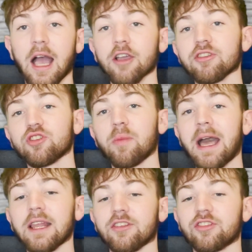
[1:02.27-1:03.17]
And Crystal
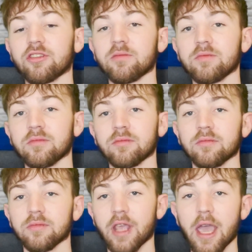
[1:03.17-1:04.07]
Palace.
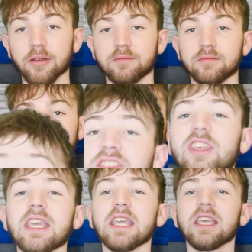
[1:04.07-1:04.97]
Yeah.
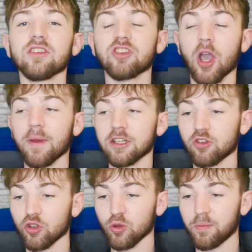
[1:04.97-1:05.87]
This is going
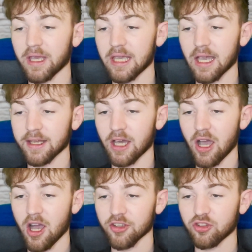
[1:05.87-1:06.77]
to be an
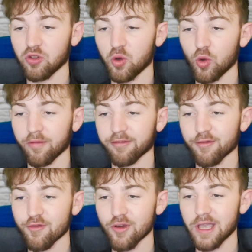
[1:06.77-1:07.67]
Arsenal
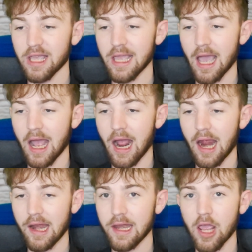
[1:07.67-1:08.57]
3
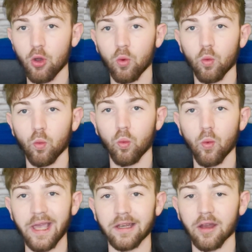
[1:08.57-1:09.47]
nil
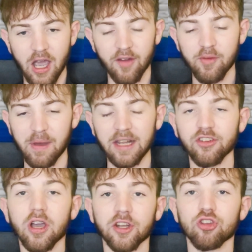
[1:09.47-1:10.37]
win. I think Palace
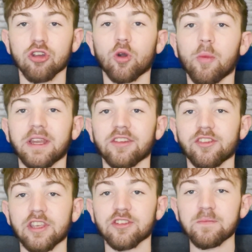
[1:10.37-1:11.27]
are going to struggle a bit this
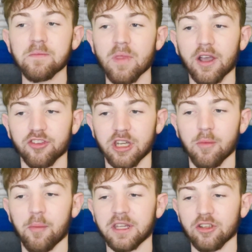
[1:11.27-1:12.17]
season. I said it in
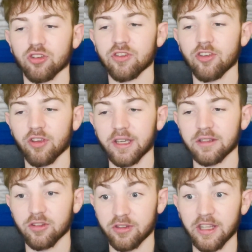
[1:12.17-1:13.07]
my predictions. I
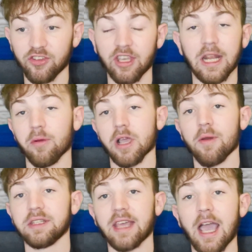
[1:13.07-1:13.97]
did say they were
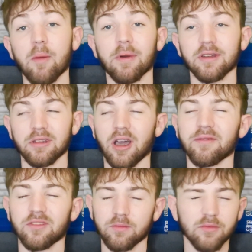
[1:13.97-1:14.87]
going down, but
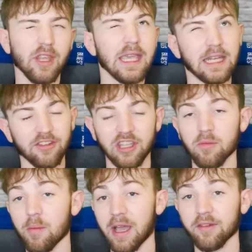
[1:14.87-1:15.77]
I've taken that
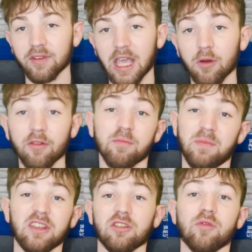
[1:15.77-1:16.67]
statement back for now and I've
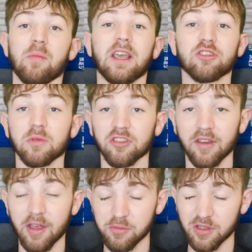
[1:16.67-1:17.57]
basically replaced them with
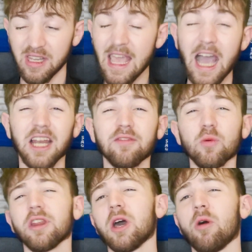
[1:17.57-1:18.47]
Southampton. And if you
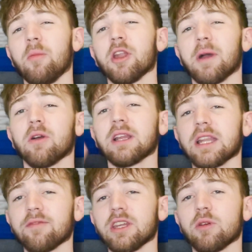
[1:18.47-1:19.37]
want to know what I'm on about, click
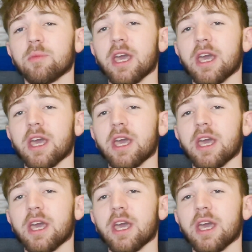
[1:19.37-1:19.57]
that video up